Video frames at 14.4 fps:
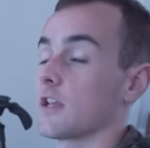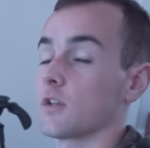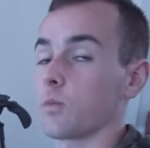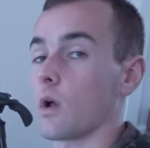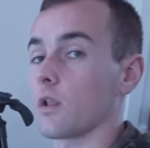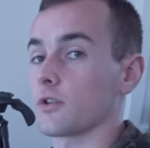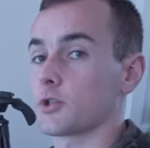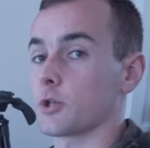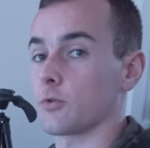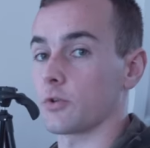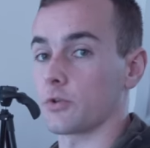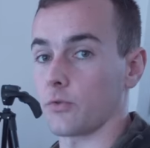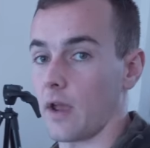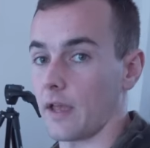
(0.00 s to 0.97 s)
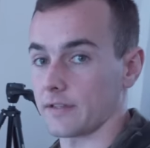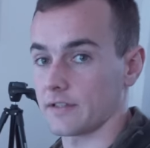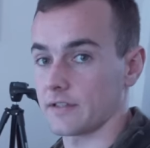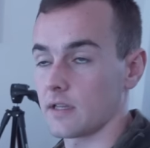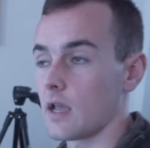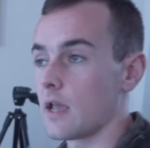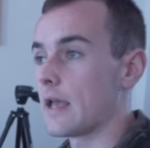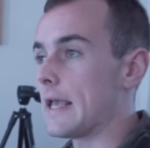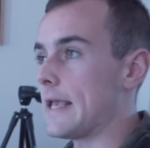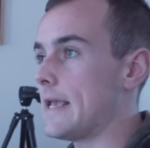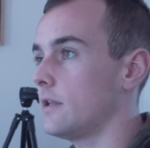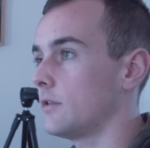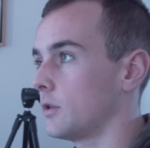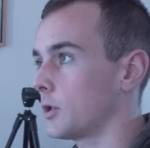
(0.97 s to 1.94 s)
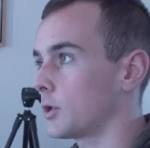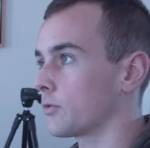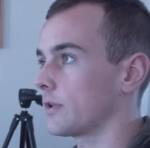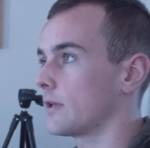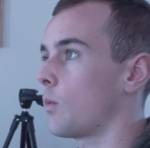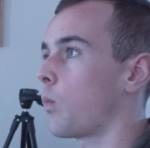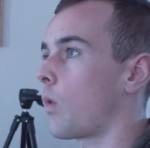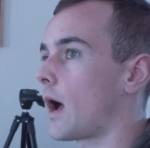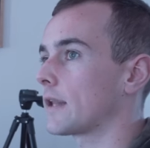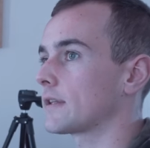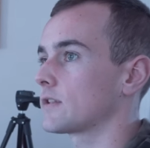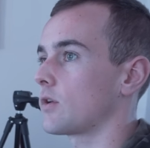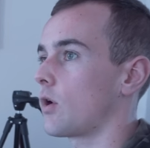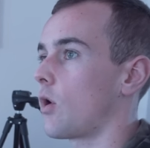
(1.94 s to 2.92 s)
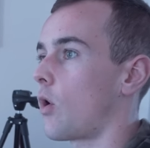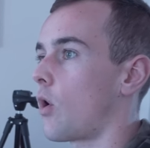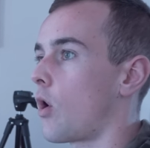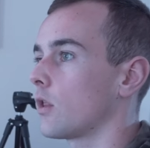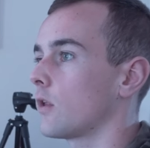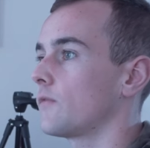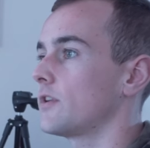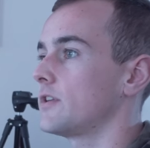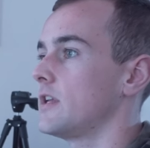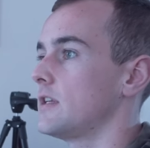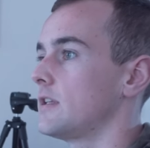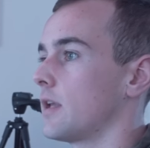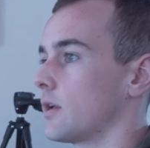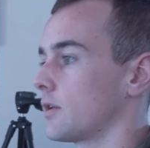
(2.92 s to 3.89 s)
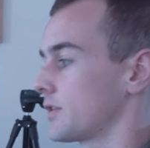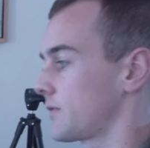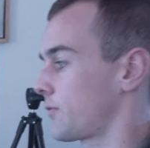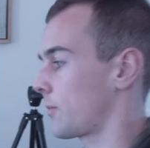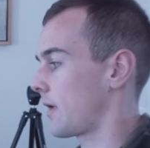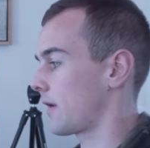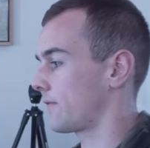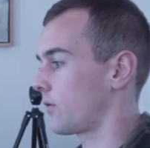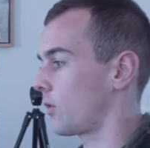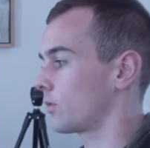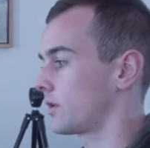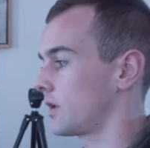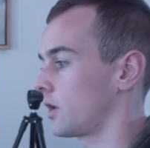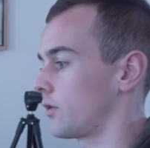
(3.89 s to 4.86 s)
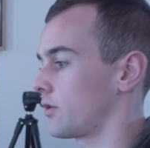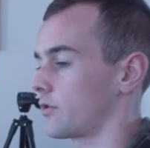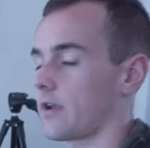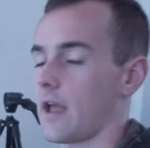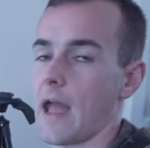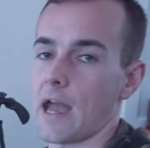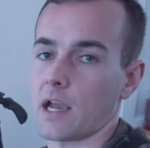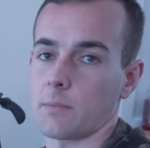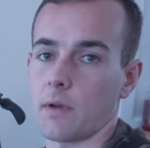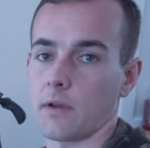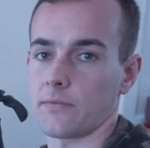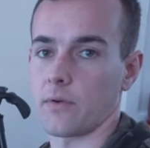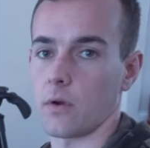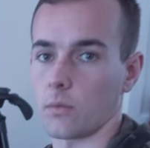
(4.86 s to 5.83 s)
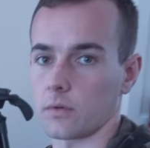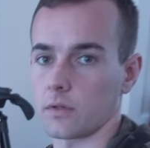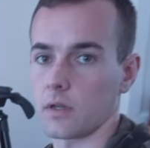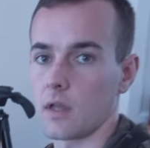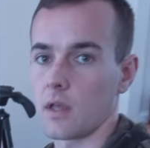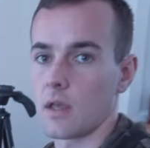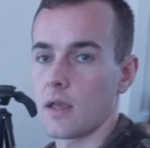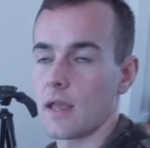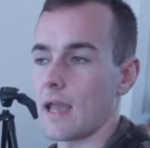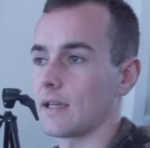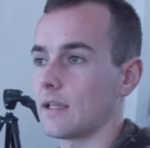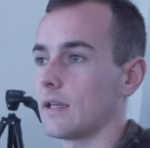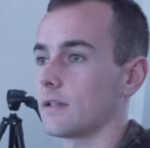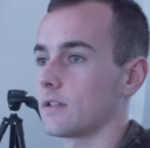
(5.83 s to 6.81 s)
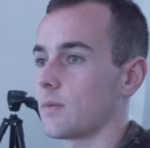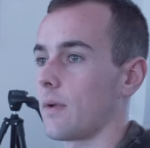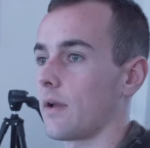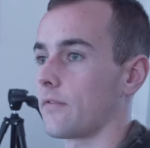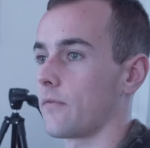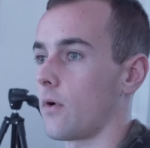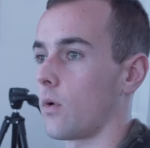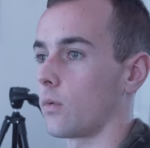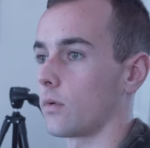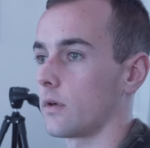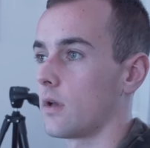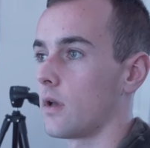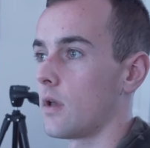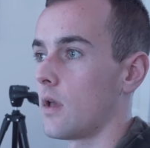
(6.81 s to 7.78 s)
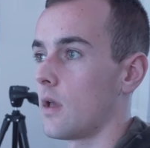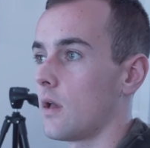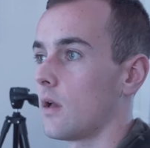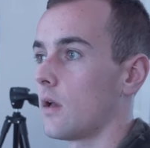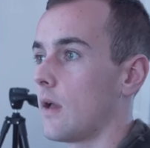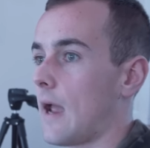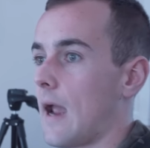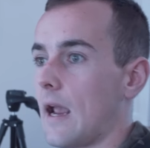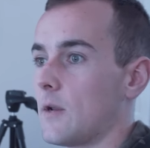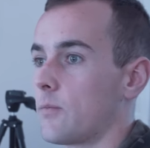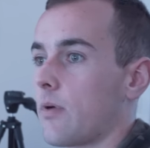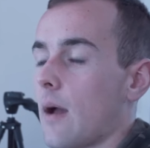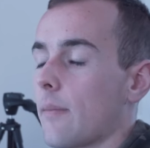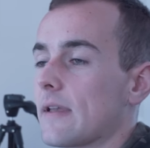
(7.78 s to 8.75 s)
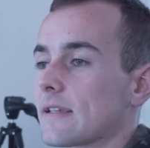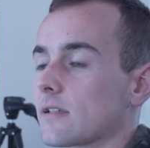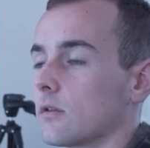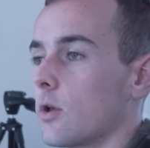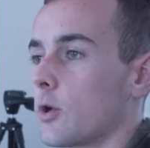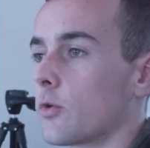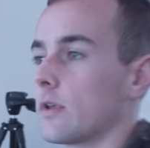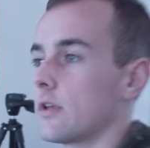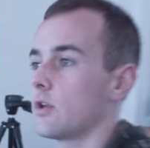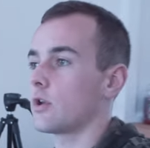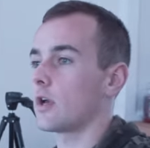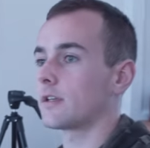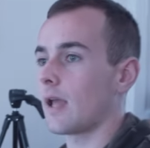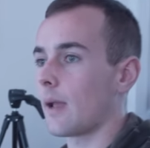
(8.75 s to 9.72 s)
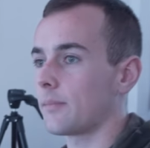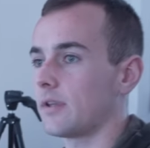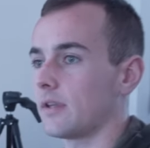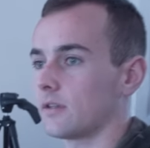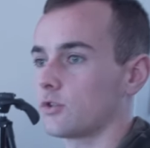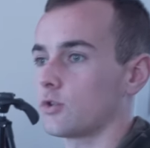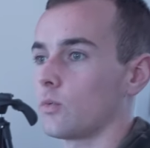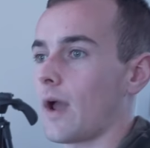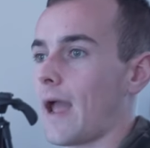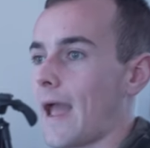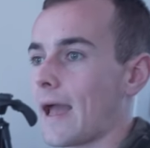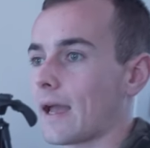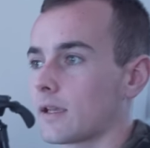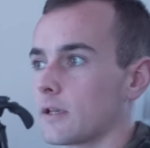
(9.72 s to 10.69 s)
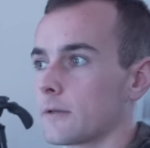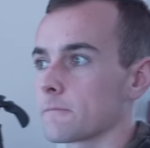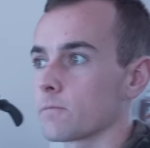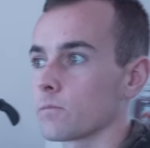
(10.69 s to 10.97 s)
as well as your address. He literally wants all of the details for my phone carrier to hack my phone and get into my phone. He probably is literally attempting to hack